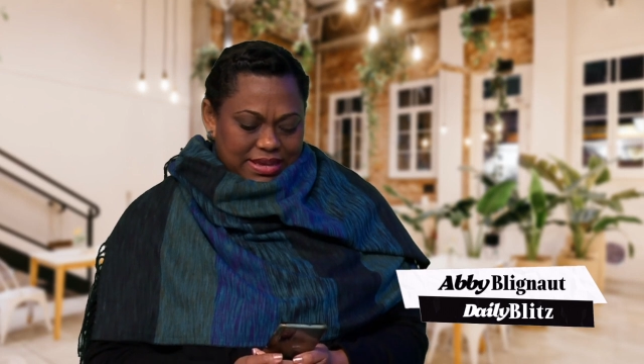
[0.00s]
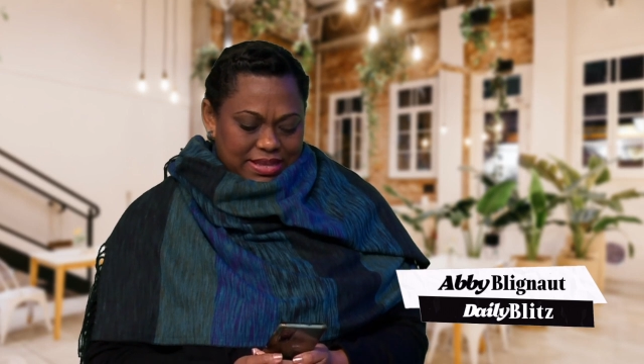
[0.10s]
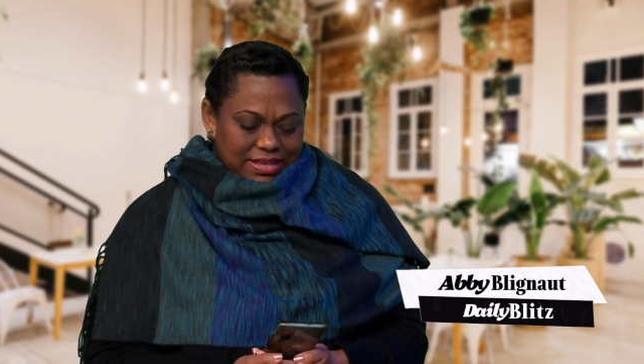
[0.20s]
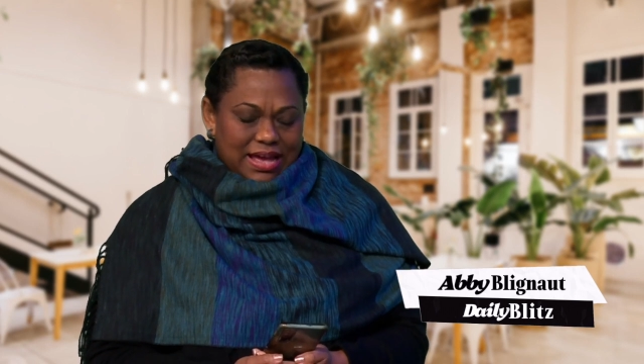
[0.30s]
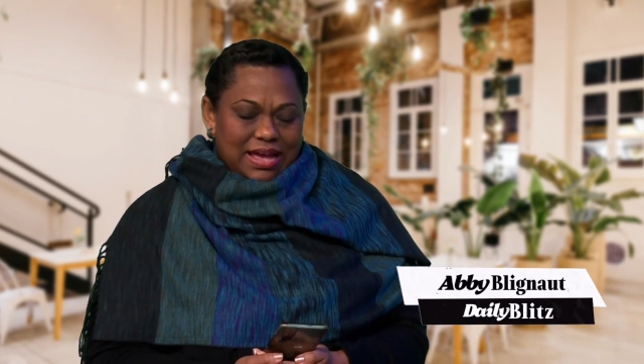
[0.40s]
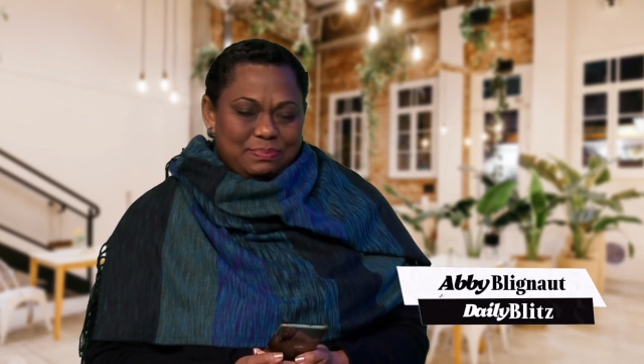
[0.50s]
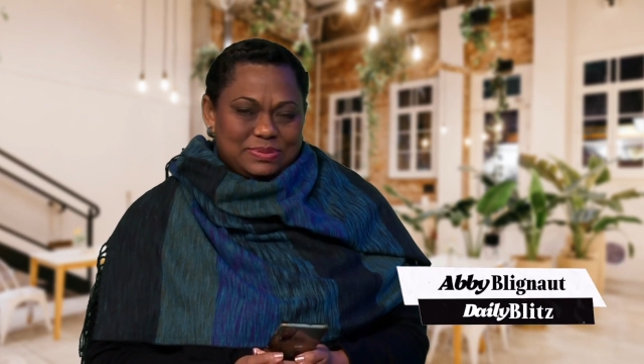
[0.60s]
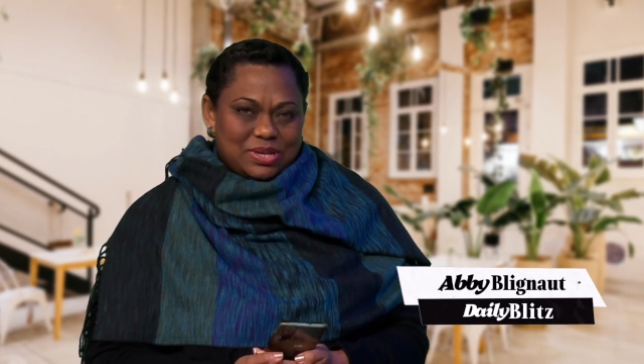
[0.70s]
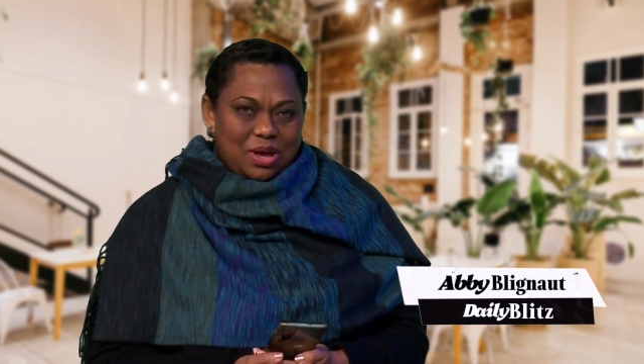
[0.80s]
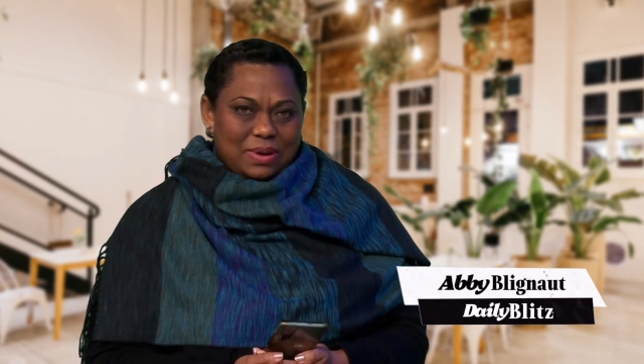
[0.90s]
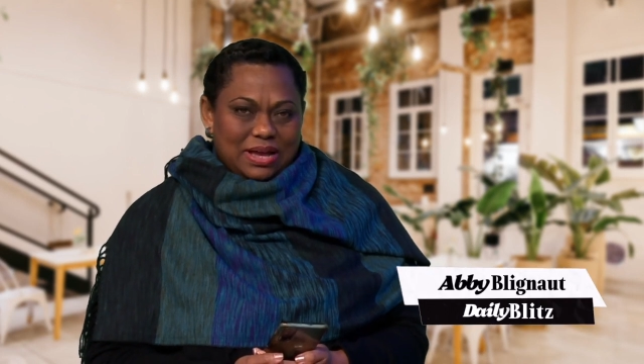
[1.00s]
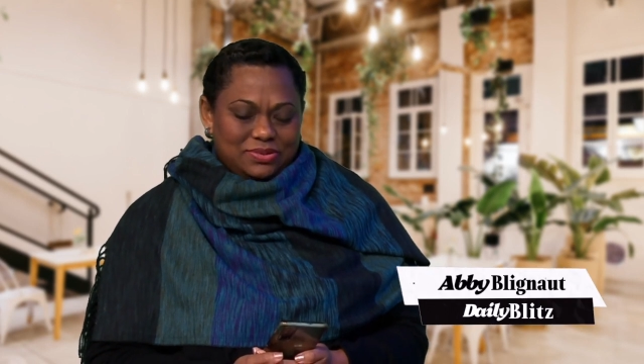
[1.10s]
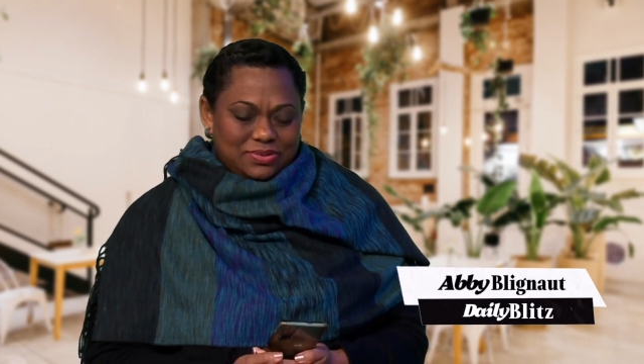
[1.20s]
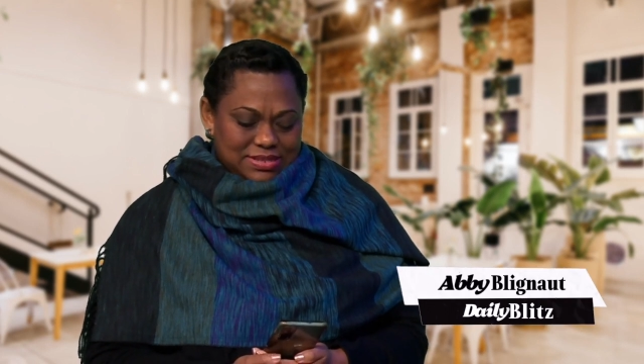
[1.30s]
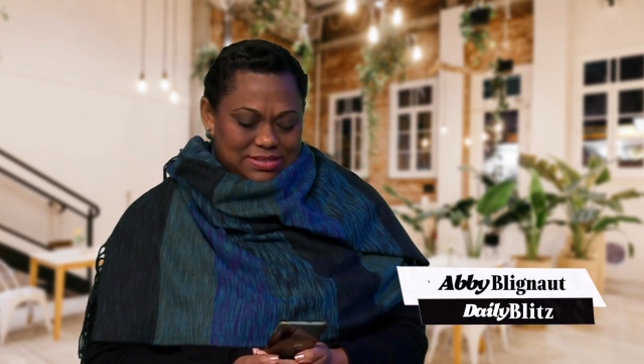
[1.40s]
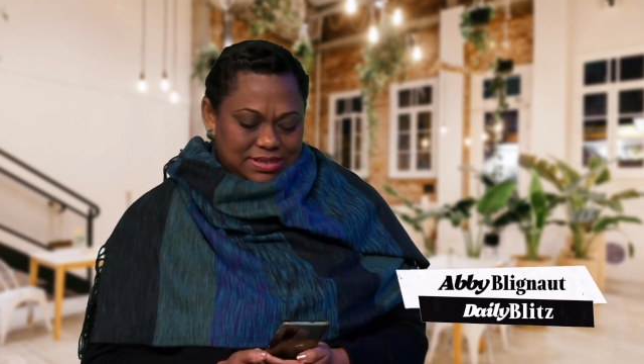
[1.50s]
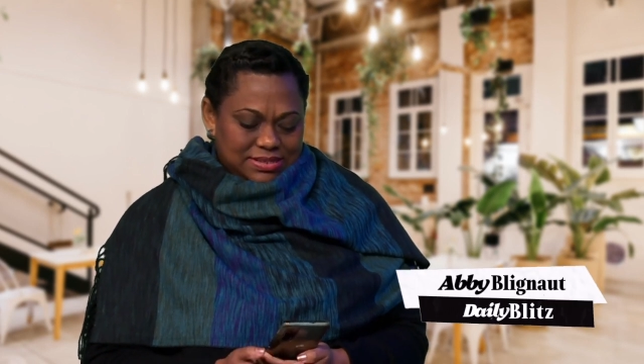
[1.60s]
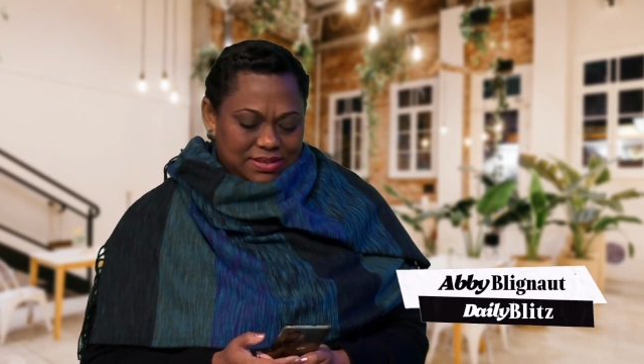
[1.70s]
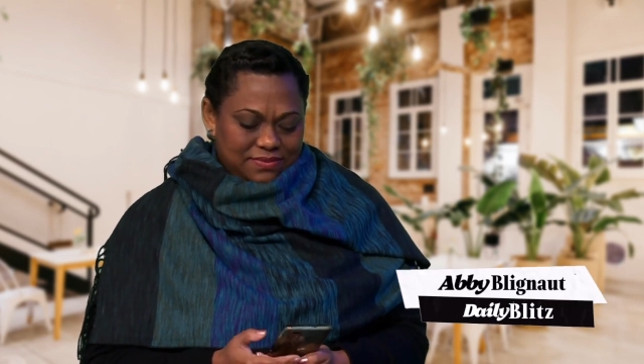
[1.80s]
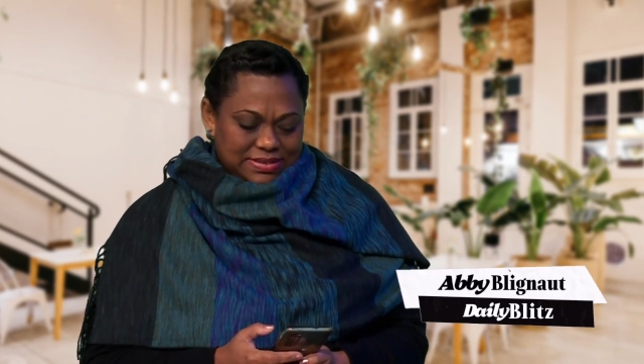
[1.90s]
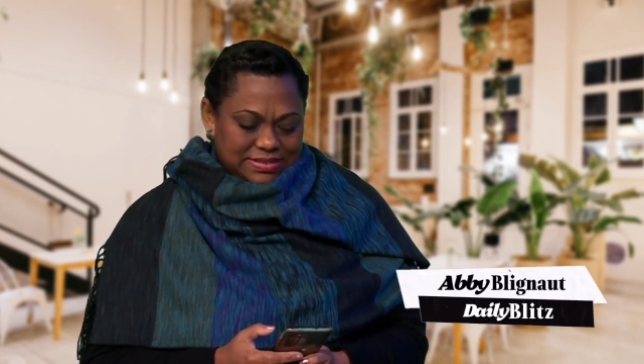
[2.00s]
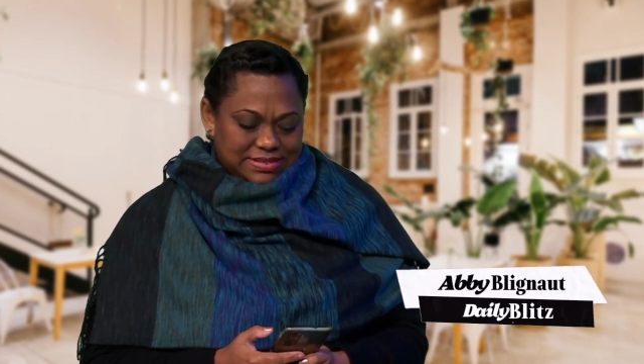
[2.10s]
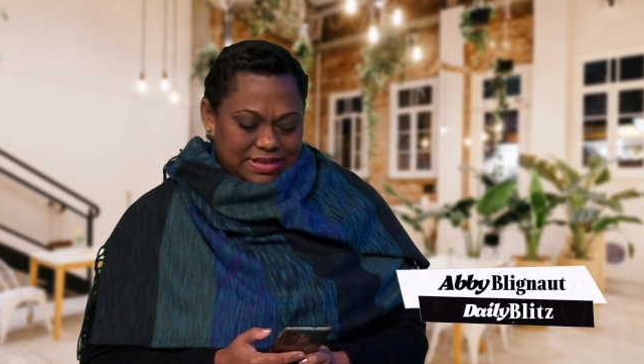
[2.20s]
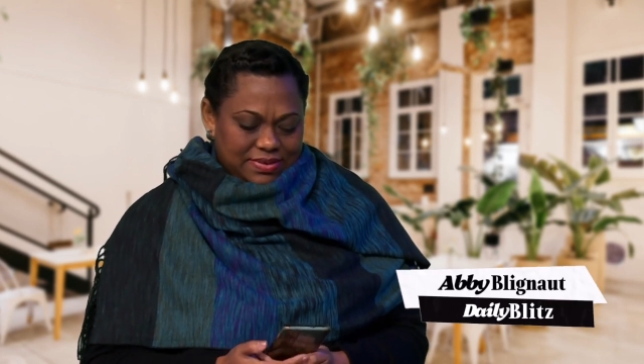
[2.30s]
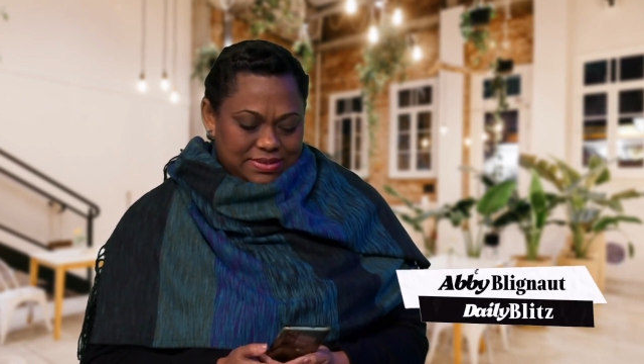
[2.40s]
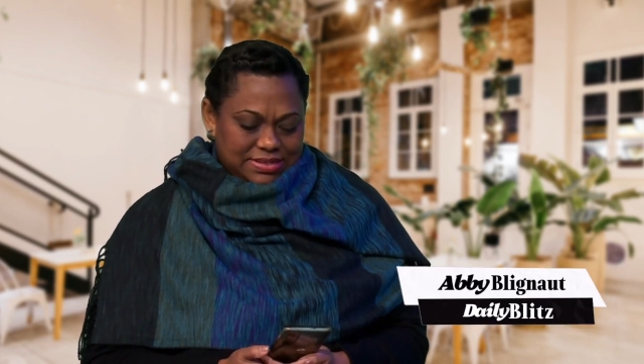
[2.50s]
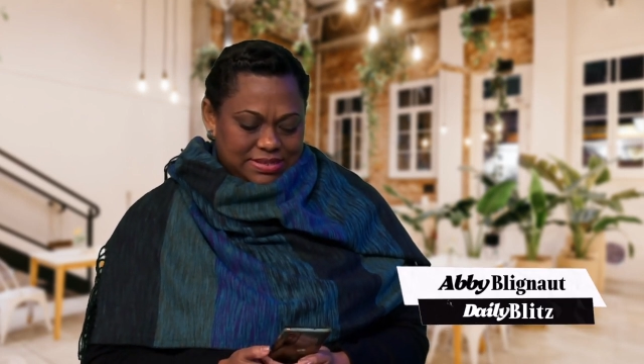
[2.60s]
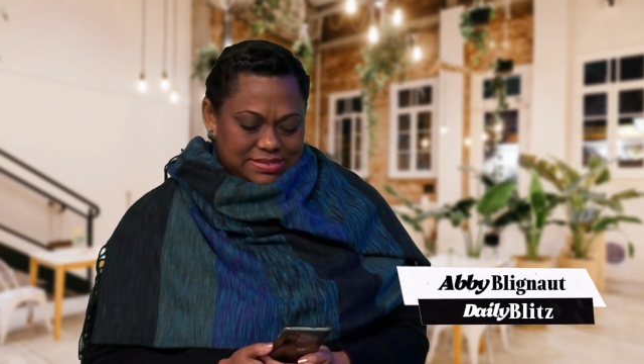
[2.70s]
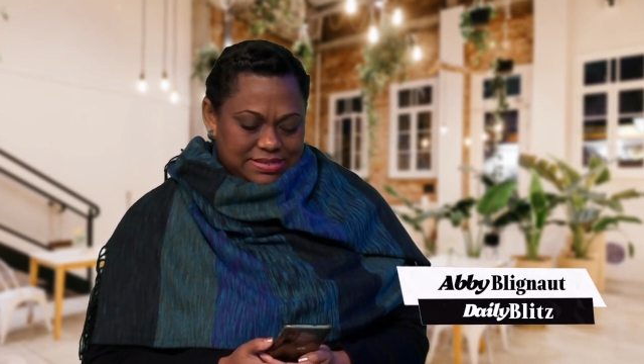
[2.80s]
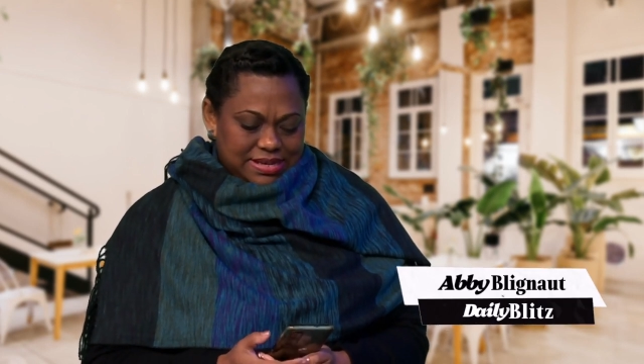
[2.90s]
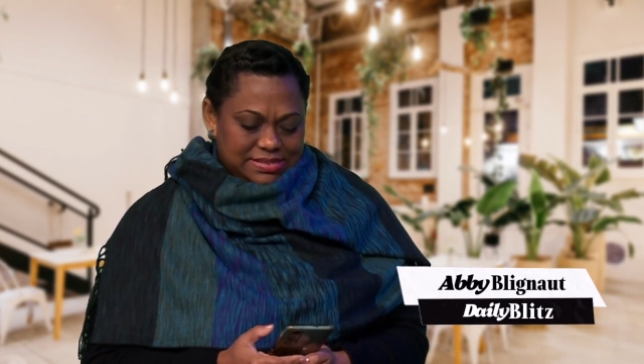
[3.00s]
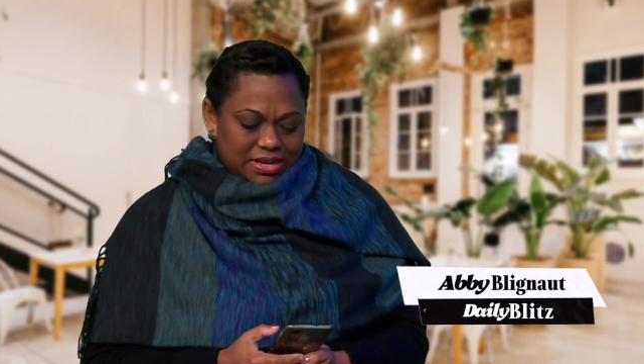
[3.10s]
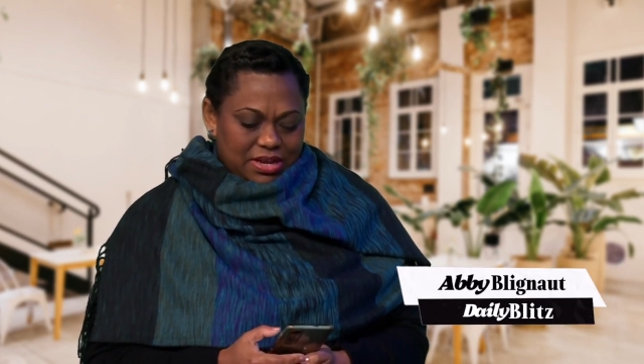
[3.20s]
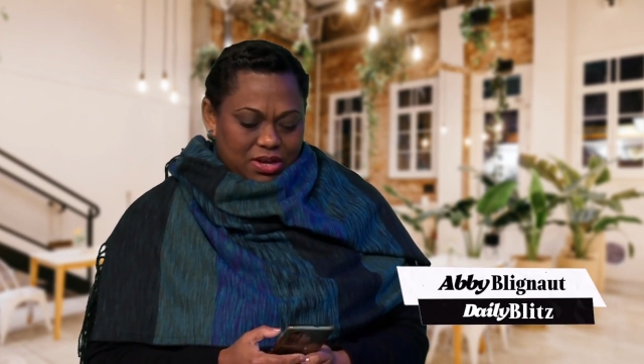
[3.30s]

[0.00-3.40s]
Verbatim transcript: in Psalm 116, verse 17, it says,